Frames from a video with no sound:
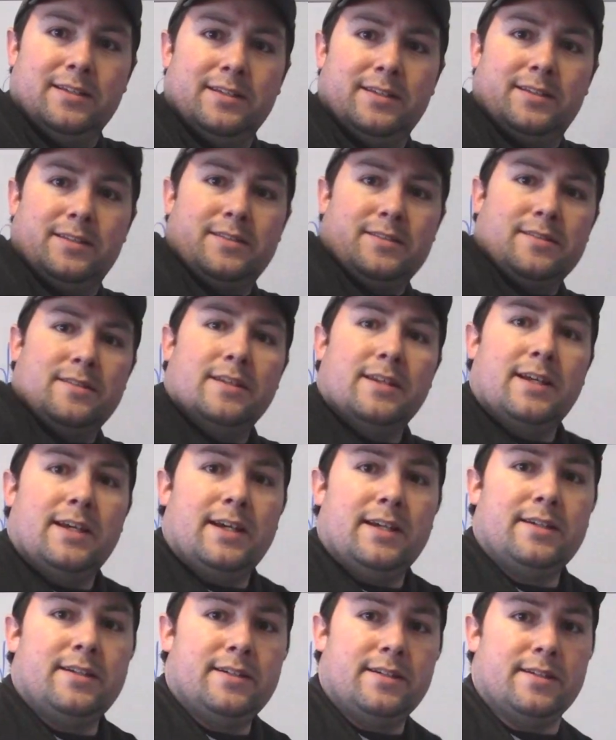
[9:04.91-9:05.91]
it's
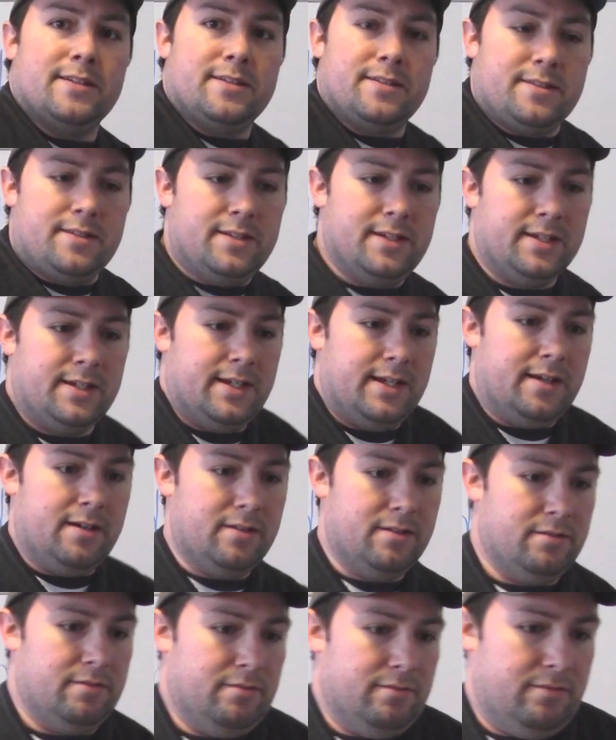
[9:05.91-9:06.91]
not going to stick
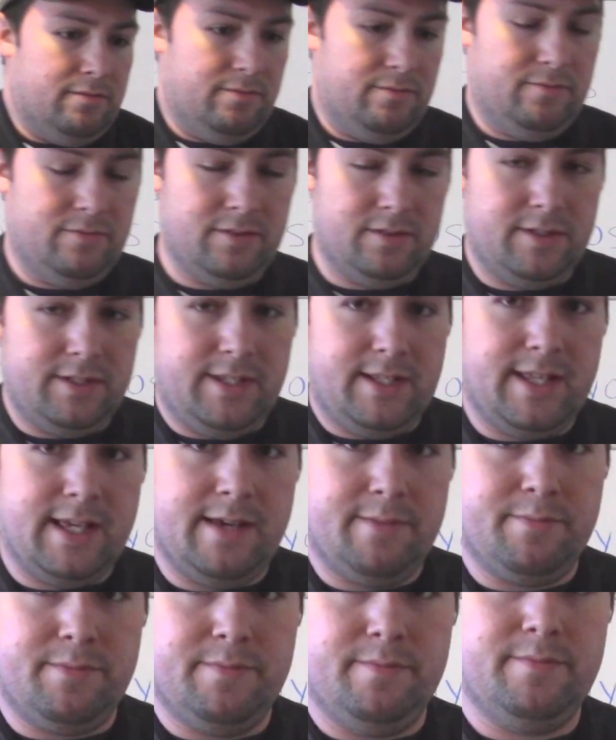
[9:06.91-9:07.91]
out really
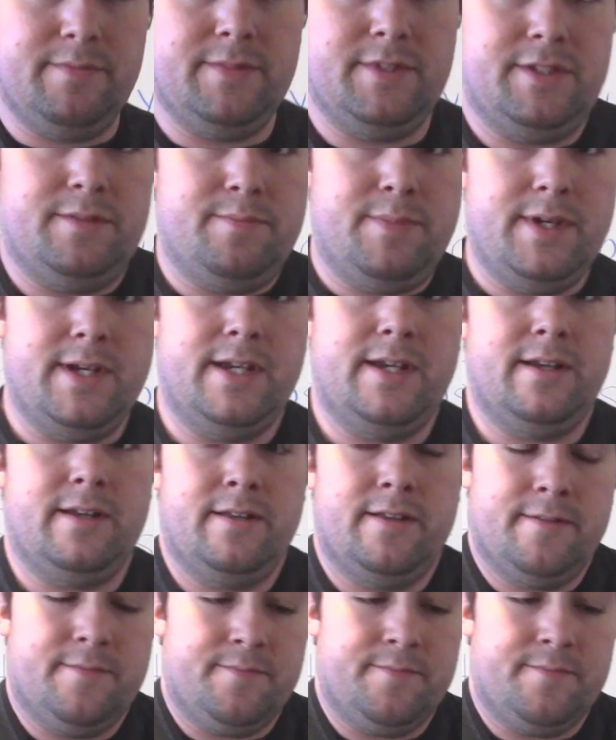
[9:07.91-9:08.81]
that as bad.